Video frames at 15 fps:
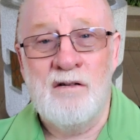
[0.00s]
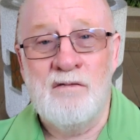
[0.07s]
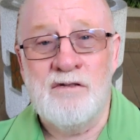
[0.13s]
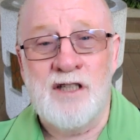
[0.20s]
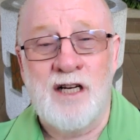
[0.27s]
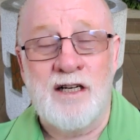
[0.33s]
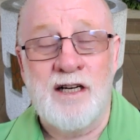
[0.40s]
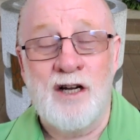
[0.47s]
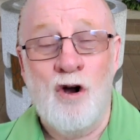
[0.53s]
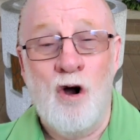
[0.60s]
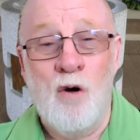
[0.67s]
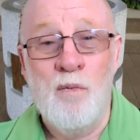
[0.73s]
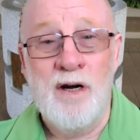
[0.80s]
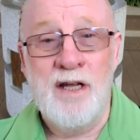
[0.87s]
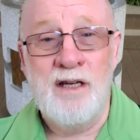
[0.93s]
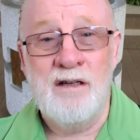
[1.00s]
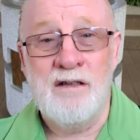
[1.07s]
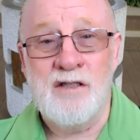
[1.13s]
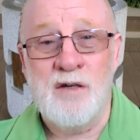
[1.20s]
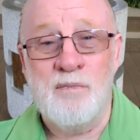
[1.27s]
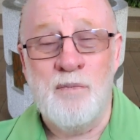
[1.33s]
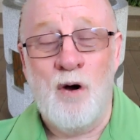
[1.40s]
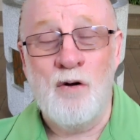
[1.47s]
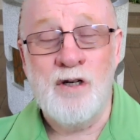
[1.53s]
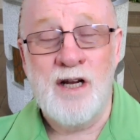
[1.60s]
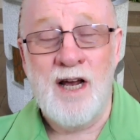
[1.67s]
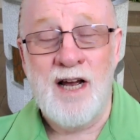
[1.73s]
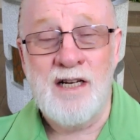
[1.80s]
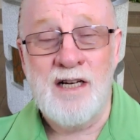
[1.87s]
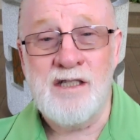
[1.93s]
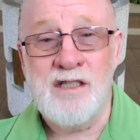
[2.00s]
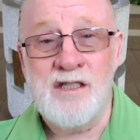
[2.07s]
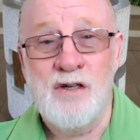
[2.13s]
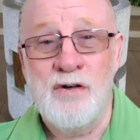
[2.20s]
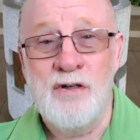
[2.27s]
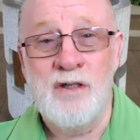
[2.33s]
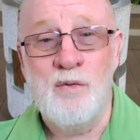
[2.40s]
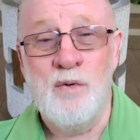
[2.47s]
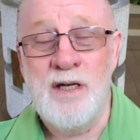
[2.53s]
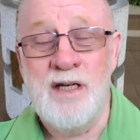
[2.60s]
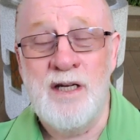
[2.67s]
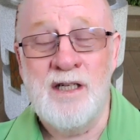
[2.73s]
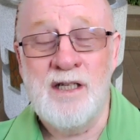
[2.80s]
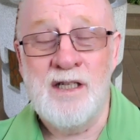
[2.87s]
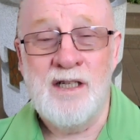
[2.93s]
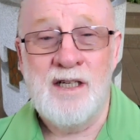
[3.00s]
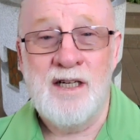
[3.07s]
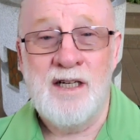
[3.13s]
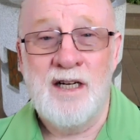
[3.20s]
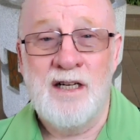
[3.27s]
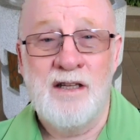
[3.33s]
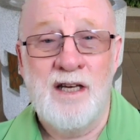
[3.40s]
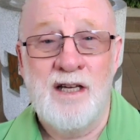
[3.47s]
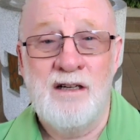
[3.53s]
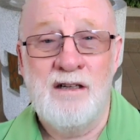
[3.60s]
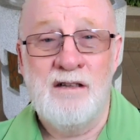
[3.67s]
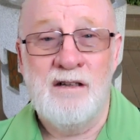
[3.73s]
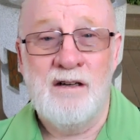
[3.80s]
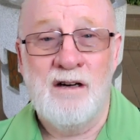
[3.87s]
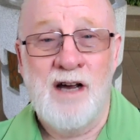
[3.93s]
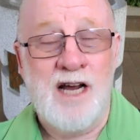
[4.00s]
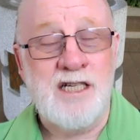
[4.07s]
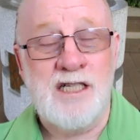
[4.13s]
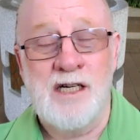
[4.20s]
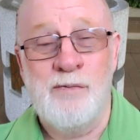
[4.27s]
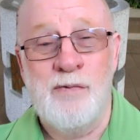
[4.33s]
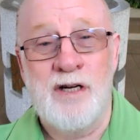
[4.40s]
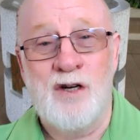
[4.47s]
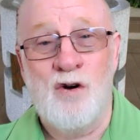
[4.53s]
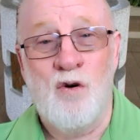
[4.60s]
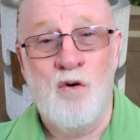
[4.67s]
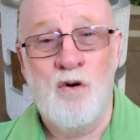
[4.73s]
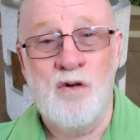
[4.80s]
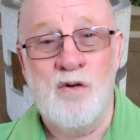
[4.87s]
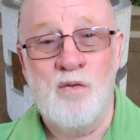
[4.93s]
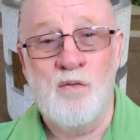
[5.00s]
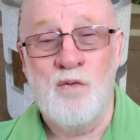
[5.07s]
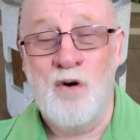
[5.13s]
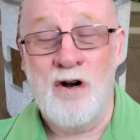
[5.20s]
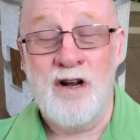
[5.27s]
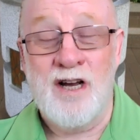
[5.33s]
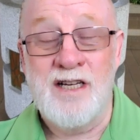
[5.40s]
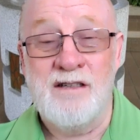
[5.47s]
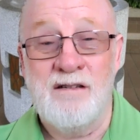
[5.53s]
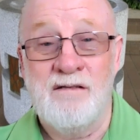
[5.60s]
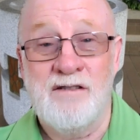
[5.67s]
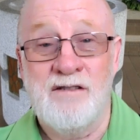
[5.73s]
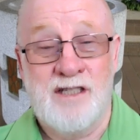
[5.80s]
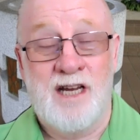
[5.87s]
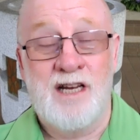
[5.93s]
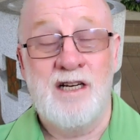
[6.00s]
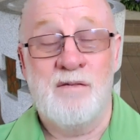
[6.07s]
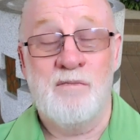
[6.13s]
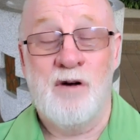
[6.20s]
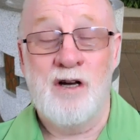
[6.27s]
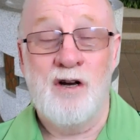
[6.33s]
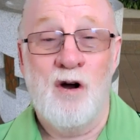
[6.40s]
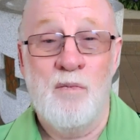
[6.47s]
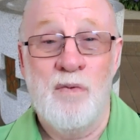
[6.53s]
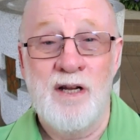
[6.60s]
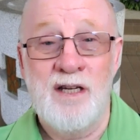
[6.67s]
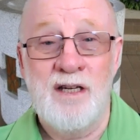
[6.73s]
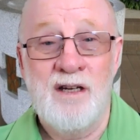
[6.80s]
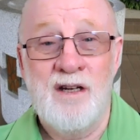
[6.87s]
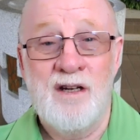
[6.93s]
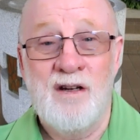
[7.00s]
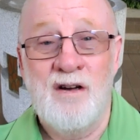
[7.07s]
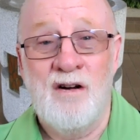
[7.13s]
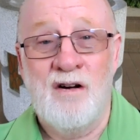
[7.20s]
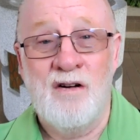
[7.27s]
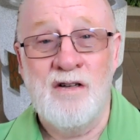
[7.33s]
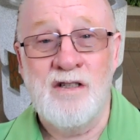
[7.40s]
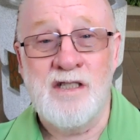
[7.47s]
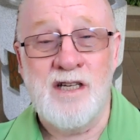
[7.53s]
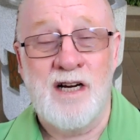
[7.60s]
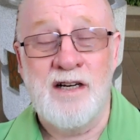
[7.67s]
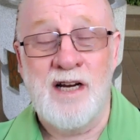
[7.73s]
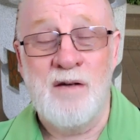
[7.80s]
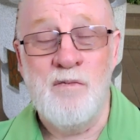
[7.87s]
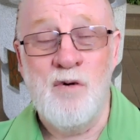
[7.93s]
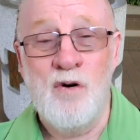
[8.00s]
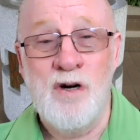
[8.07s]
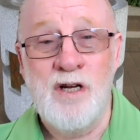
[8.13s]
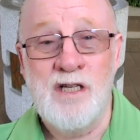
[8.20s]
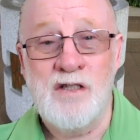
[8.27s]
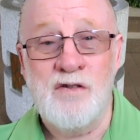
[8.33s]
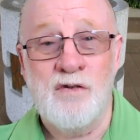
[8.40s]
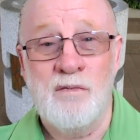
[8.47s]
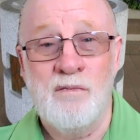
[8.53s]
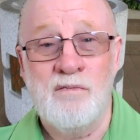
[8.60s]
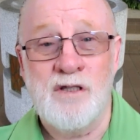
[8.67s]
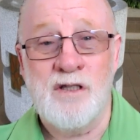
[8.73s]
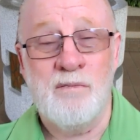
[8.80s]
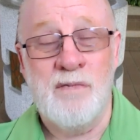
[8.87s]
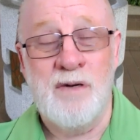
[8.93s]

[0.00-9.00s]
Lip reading: Sunday homily as a podcast during the week, and then I actually record what I said in my homily on Sunday mornings from St.